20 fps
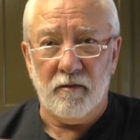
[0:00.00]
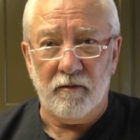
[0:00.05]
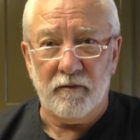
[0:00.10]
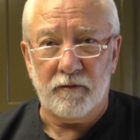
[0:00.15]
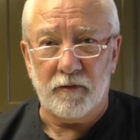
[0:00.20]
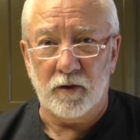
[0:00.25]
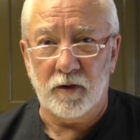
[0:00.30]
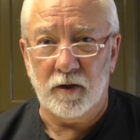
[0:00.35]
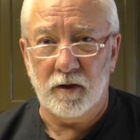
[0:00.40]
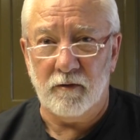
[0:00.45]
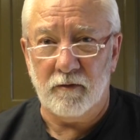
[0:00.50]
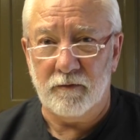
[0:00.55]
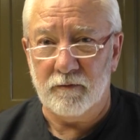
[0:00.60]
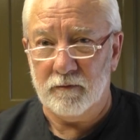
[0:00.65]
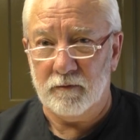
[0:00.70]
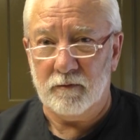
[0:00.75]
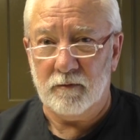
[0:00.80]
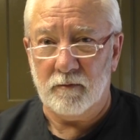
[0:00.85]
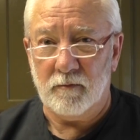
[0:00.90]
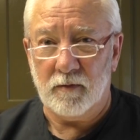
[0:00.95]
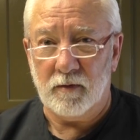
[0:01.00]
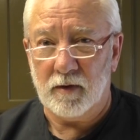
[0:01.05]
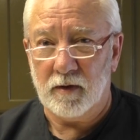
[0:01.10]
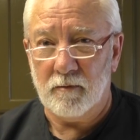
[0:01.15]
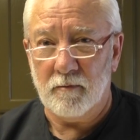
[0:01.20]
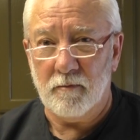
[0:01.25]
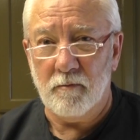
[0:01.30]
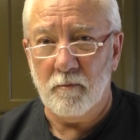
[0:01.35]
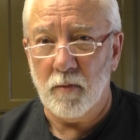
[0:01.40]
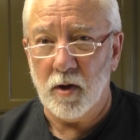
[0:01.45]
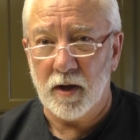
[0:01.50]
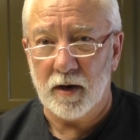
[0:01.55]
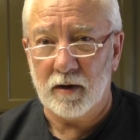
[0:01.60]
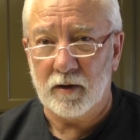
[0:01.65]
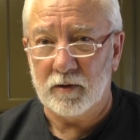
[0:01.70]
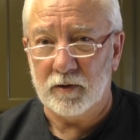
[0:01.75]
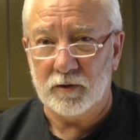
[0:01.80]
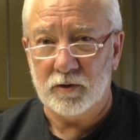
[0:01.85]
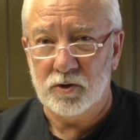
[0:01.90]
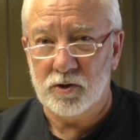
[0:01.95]
full of
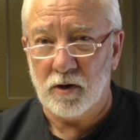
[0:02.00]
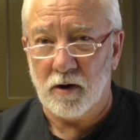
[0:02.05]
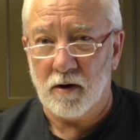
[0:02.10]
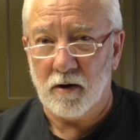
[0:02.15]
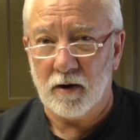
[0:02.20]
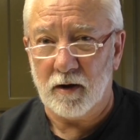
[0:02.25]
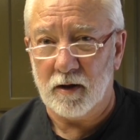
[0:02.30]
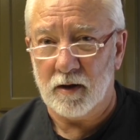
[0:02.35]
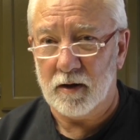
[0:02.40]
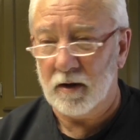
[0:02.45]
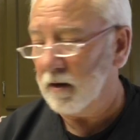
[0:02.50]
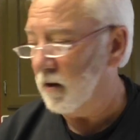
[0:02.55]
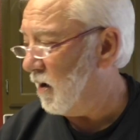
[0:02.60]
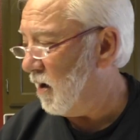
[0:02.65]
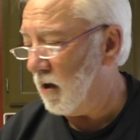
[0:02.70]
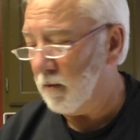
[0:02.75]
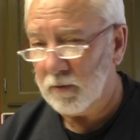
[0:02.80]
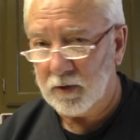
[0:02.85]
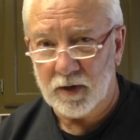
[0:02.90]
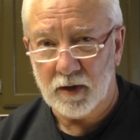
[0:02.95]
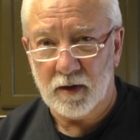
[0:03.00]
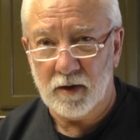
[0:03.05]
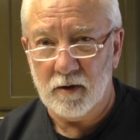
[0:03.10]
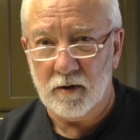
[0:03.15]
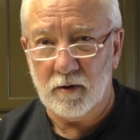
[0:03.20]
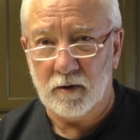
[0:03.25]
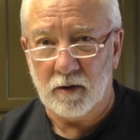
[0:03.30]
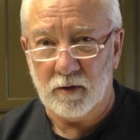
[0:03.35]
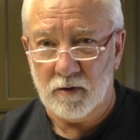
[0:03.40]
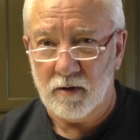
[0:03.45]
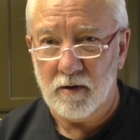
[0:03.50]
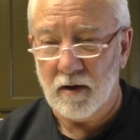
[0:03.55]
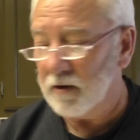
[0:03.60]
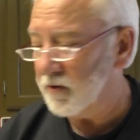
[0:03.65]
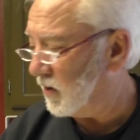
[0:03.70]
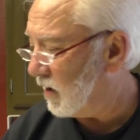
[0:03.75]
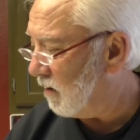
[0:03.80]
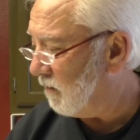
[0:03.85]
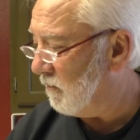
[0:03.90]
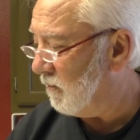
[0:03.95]
medical jargon and gobbledygook and you
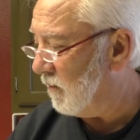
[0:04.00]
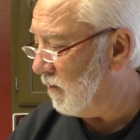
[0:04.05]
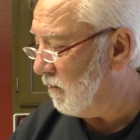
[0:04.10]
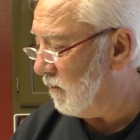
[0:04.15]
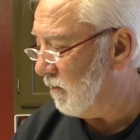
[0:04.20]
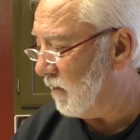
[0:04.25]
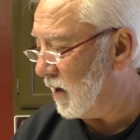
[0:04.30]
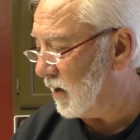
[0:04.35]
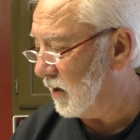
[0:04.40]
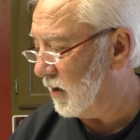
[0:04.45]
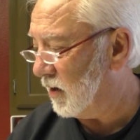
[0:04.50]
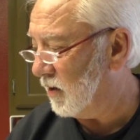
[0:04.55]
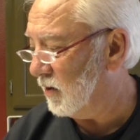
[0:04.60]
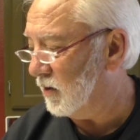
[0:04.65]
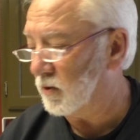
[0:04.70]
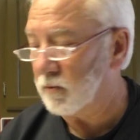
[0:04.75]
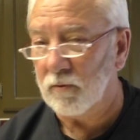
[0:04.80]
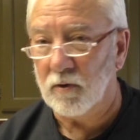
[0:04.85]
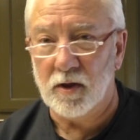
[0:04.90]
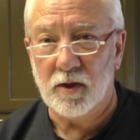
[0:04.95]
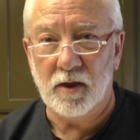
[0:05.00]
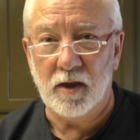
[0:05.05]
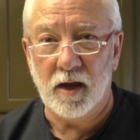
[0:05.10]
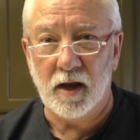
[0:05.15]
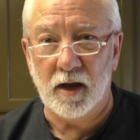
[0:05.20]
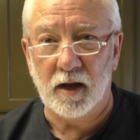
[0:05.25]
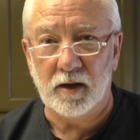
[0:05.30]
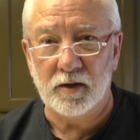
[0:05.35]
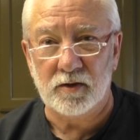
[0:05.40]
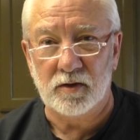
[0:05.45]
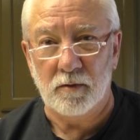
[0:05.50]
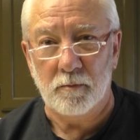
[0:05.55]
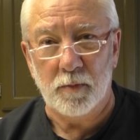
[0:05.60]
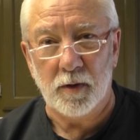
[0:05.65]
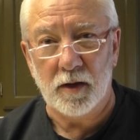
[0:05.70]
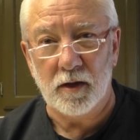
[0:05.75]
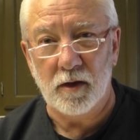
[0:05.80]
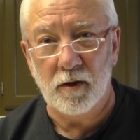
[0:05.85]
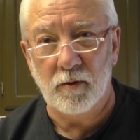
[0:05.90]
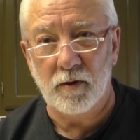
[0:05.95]
say, my goodness, what in the heck is a
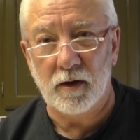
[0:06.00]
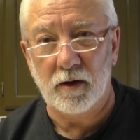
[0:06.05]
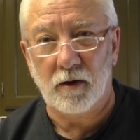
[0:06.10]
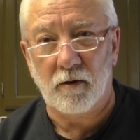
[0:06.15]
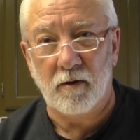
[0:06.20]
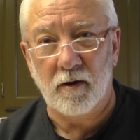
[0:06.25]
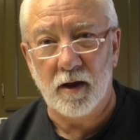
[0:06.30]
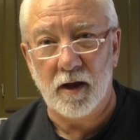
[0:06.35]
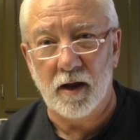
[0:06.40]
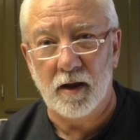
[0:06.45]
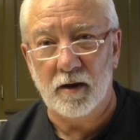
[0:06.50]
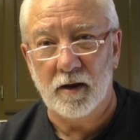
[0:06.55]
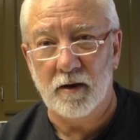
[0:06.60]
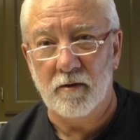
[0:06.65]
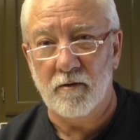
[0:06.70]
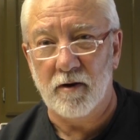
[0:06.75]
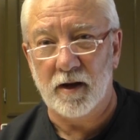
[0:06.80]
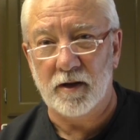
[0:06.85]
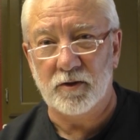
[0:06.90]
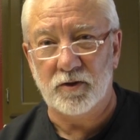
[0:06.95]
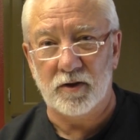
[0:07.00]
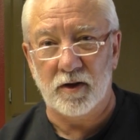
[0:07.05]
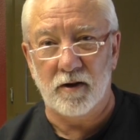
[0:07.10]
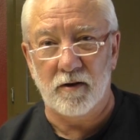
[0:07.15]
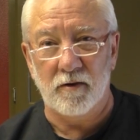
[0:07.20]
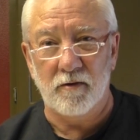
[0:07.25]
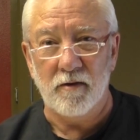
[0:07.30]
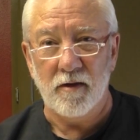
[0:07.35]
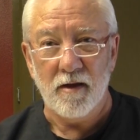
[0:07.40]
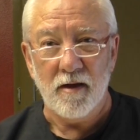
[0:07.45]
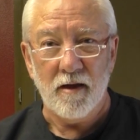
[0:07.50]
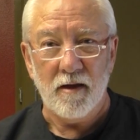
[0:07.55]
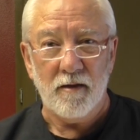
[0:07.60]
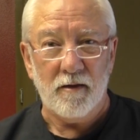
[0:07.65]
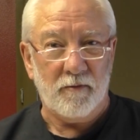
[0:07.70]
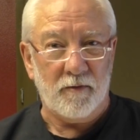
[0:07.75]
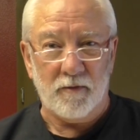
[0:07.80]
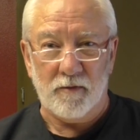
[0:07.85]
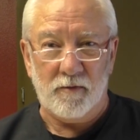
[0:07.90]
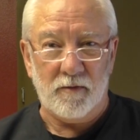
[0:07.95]
BUN creatinine ratio?
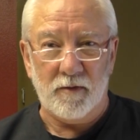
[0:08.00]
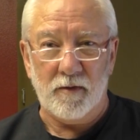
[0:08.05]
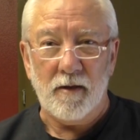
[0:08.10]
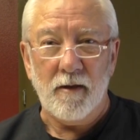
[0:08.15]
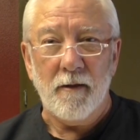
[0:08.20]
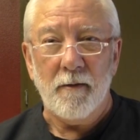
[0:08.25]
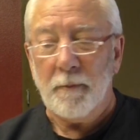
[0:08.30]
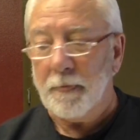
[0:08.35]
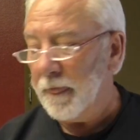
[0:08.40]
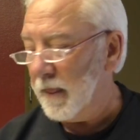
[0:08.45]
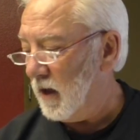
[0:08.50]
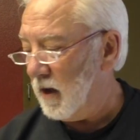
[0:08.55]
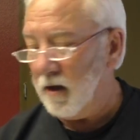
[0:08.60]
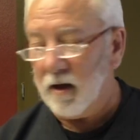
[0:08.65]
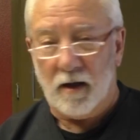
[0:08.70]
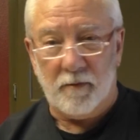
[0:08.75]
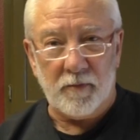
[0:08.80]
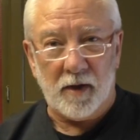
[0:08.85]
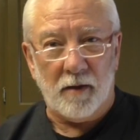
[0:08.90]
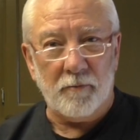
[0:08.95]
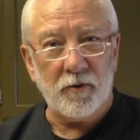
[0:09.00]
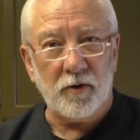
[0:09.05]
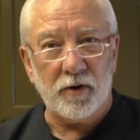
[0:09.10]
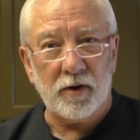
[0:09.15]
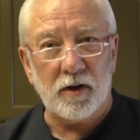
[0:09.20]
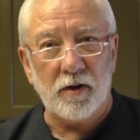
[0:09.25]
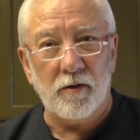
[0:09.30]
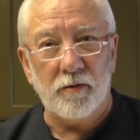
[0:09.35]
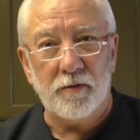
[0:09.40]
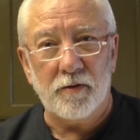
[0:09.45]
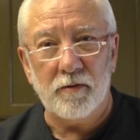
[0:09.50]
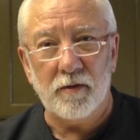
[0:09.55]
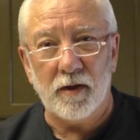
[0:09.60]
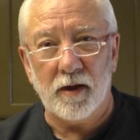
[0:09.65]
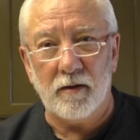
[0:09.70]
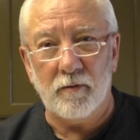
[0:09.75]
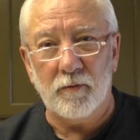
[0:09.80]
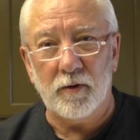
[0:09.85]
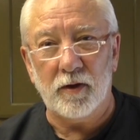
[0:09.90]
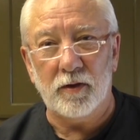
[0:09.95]
I'm, I'm going to go through
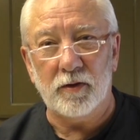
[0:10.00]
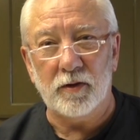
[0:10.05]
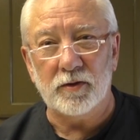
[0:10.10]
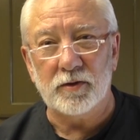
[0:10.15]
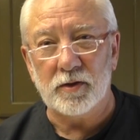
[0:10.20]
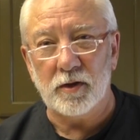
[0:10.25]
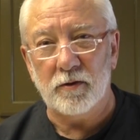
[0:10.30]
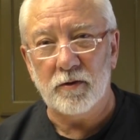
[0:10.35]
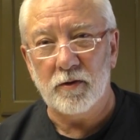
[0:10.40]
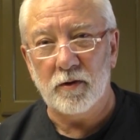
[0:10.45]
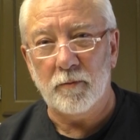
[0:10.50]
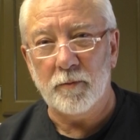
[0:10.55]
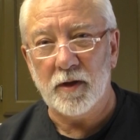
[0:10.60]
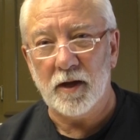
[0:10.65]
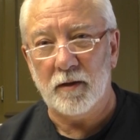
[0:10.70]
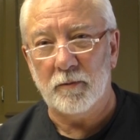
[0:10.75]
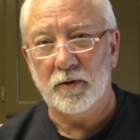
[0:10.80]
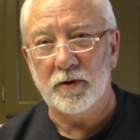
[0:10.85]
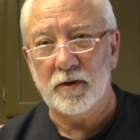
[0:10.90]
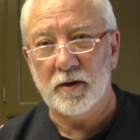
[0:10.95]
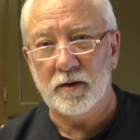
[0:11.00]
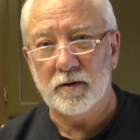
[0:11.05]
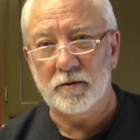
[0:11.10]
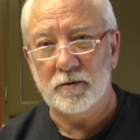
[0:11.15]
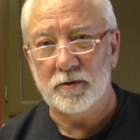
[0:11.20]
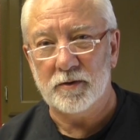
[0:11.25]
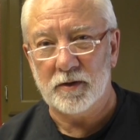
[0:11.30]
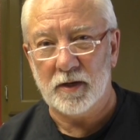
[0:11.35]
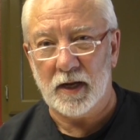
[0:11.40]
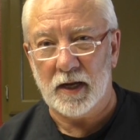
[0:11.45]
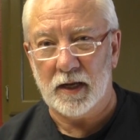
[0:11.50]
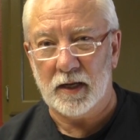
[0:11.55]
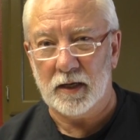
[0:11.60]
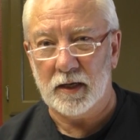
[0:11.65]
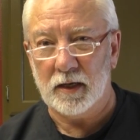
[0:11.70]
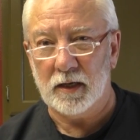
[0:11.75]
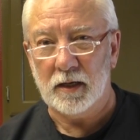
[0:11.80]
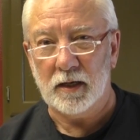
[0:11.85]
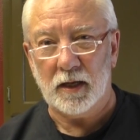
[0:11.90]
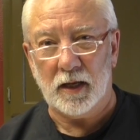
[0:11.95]
that with you so you'll be able to
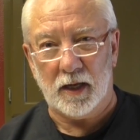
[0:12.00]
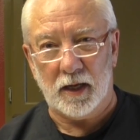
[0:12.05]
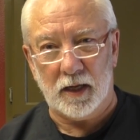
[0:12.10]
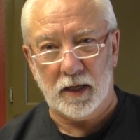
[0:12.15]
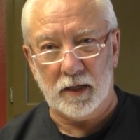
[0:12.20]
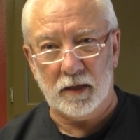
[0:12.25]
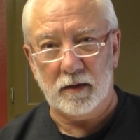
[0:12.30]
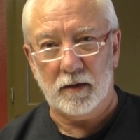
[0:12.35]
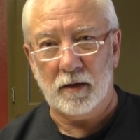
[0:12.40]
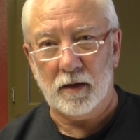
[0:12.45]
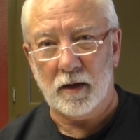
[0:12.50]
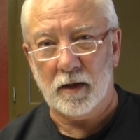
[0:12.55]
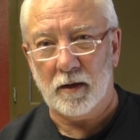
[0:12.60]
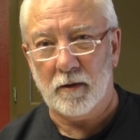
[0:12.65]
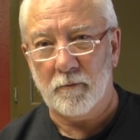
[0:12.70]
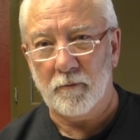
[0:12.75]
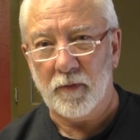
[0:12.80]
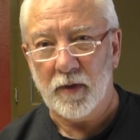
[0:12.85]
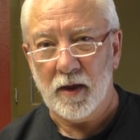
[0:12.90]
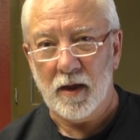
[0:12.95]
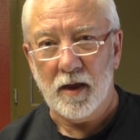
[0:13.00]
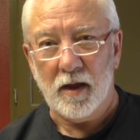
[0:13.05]
understand it. And um,